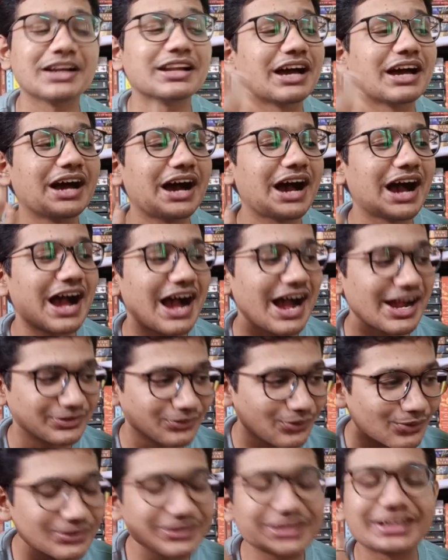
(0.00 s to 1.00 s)
I don't
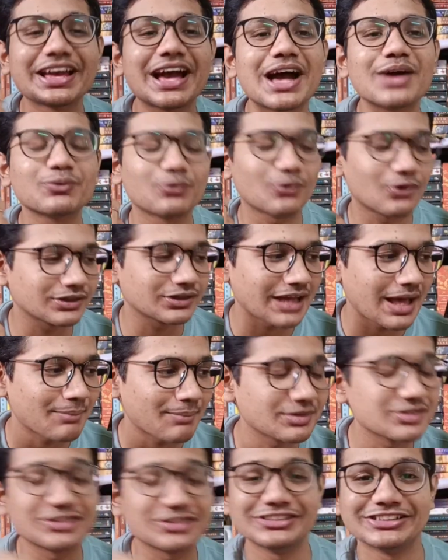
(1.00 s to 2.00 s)
care what happens in
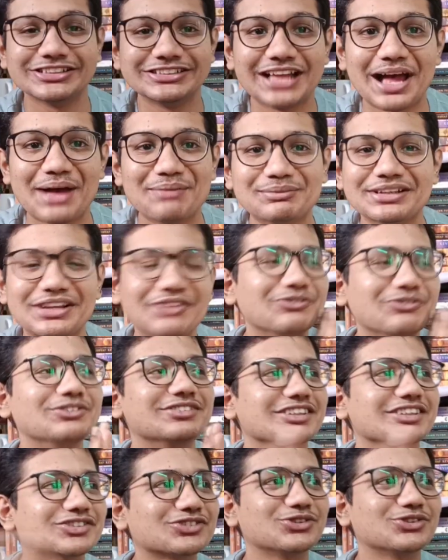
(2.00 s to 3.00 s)
the damn clip. Just
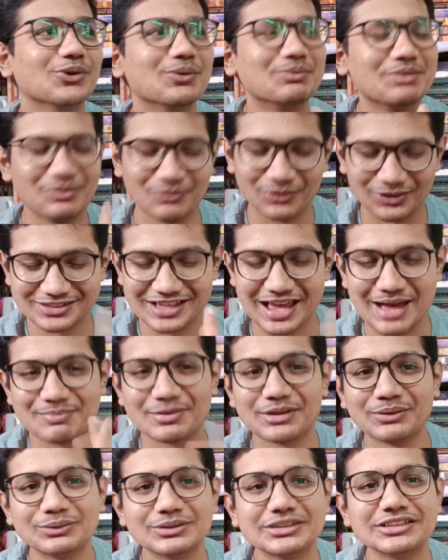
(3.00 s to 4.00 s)
show me what's happening within
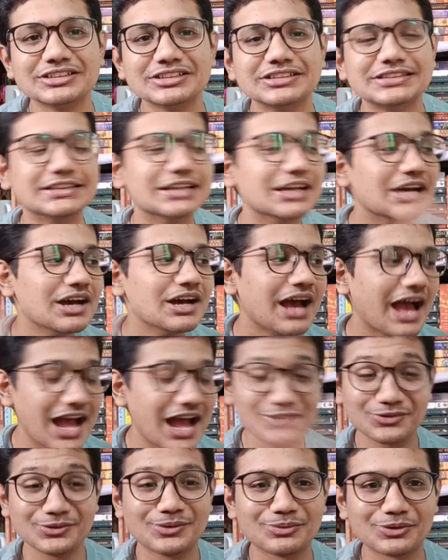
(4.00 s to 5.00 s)
the actual
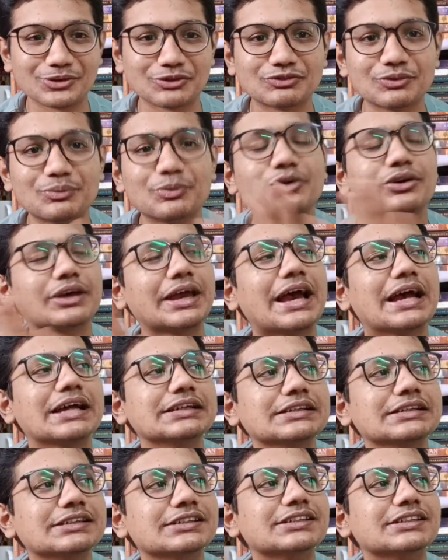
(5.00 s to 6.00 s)
plot of the book. And
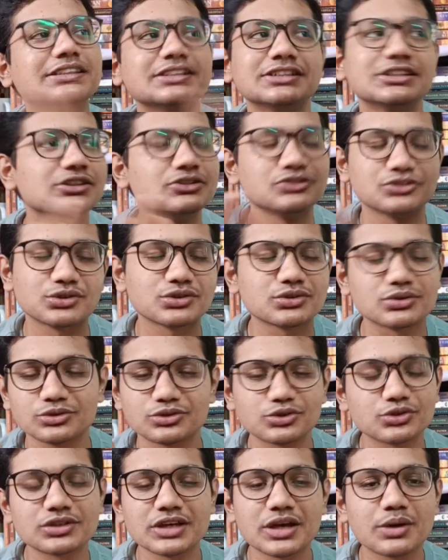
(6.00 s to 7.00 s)
Josiah
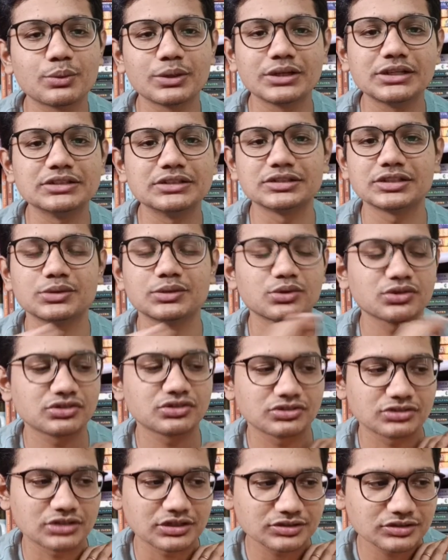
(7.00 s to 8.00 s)
Wayland, he was
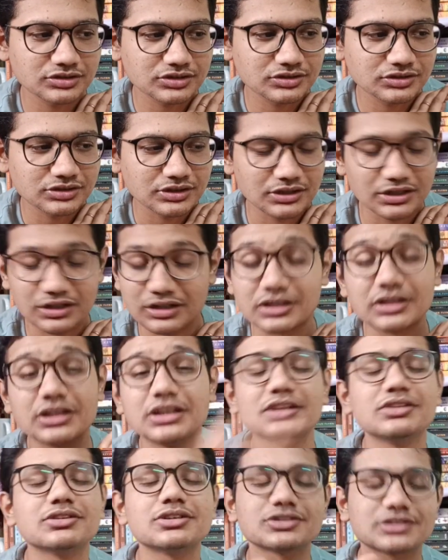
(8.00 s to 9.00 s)
just he was a
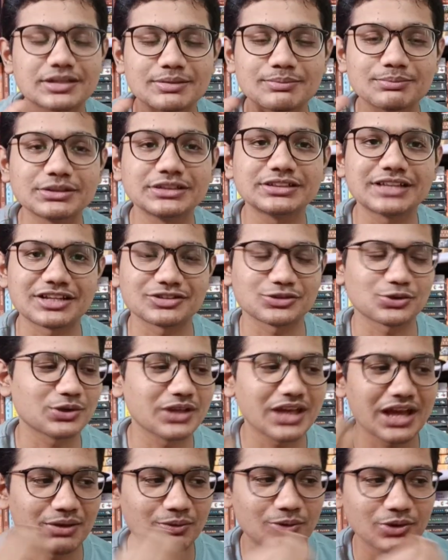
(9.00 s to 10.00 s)
complete ass, okay?
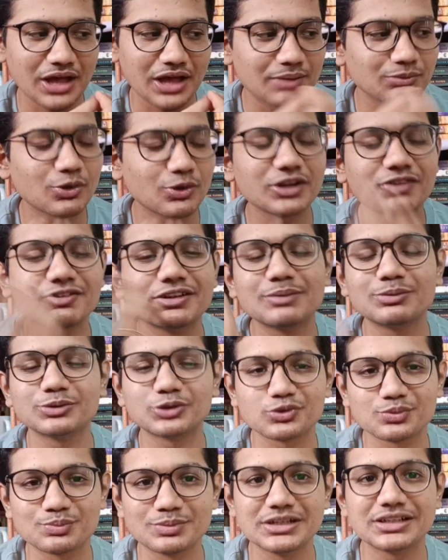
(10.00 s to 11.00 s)
I'm not even able to speak
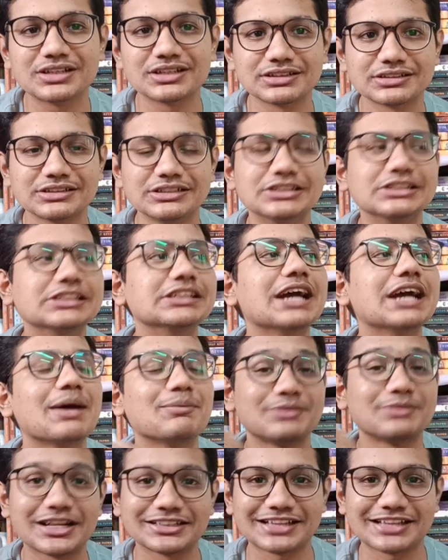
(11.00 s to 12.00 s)
clearly. I'm that
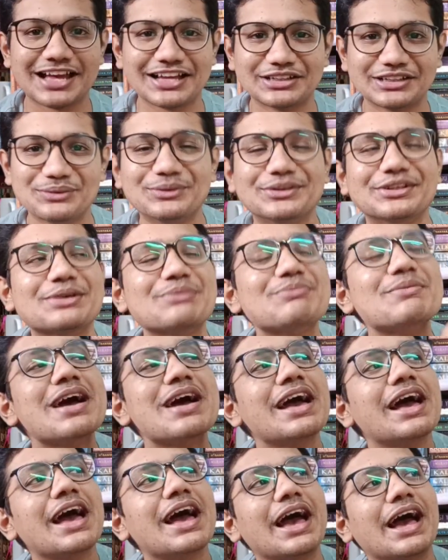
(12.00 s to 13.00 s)
angry with him.
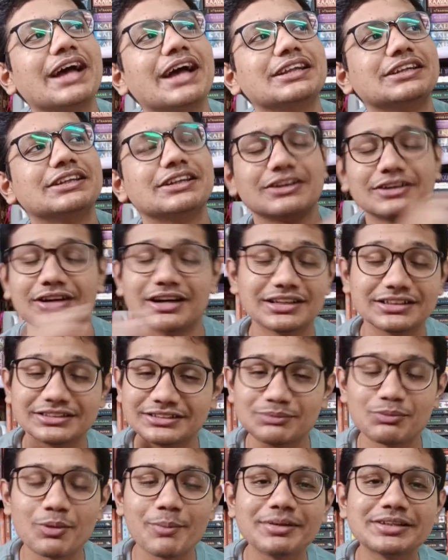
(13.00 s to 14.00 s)
And the moment
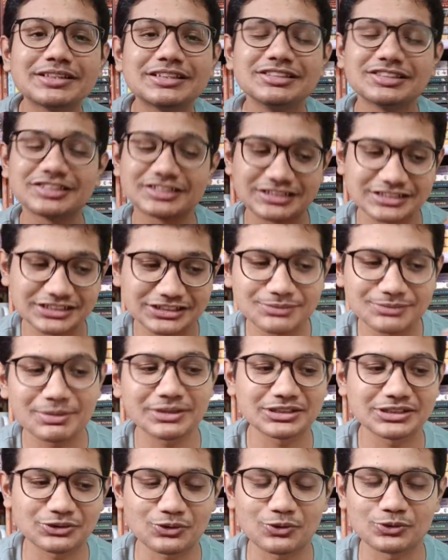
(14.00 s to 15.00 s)
he's killed by that
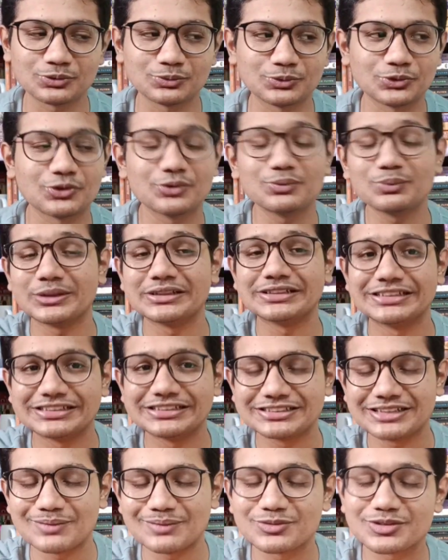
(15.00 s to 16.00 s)
automaton, when it comes
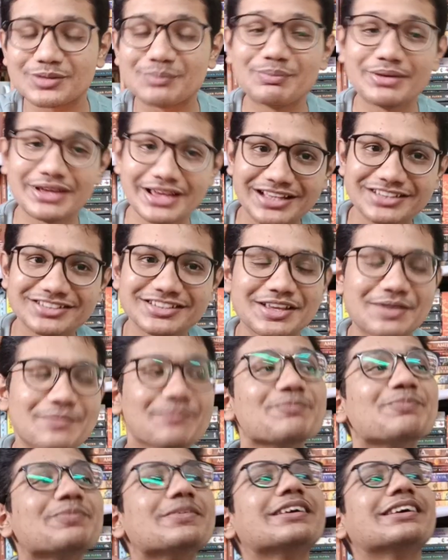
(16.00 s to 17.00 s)
and beheads him,
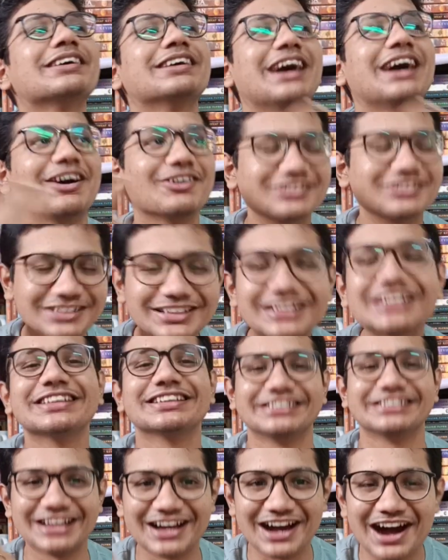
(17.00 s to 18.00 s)
I was like, yeah,
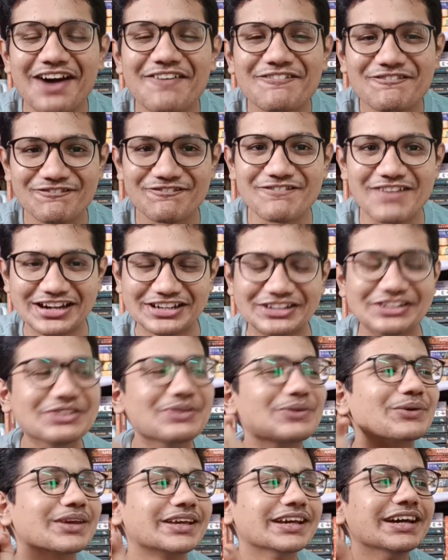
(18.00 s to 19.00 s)
fun, okay?
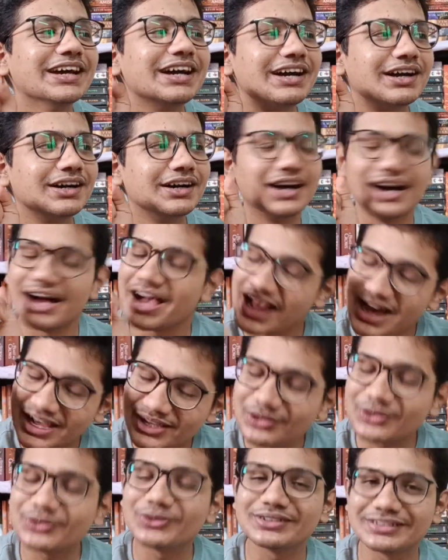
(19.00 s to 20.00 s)
I could
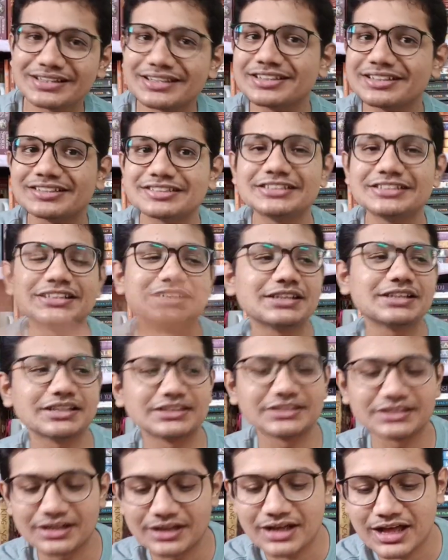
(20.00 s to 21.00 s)
see that there are
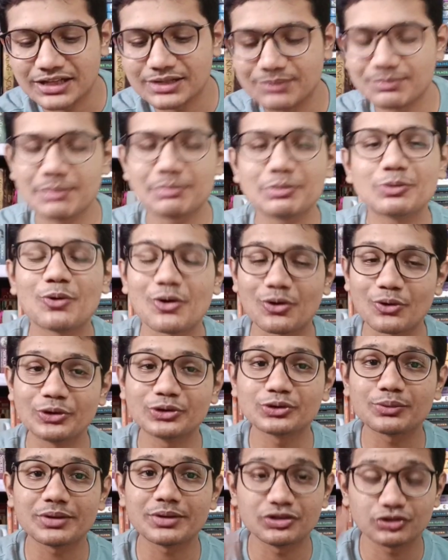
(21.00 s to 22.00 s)
other people who are going to be
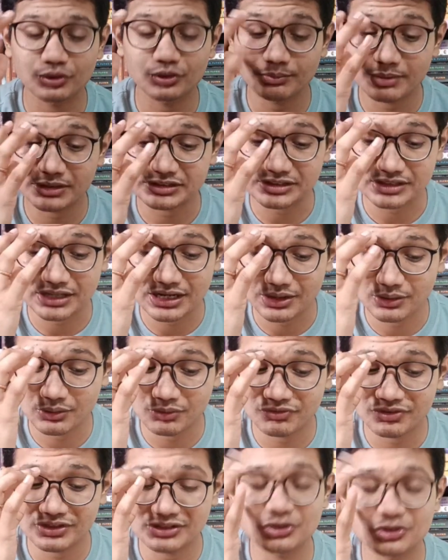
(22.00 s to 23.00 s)
injured, but I felt
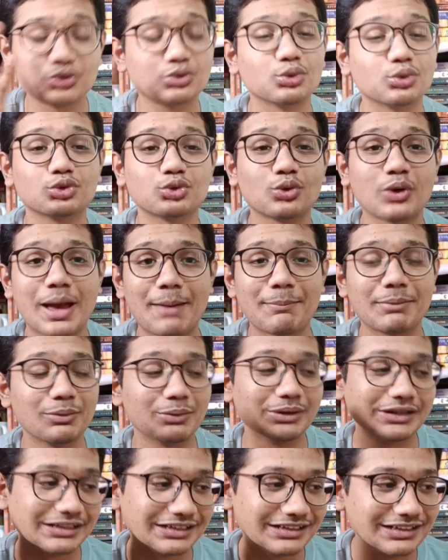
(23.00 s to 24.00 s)
so happy when
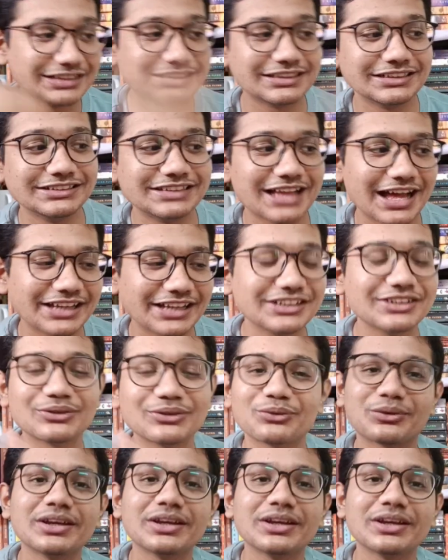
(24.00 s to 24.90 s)
he died, okay?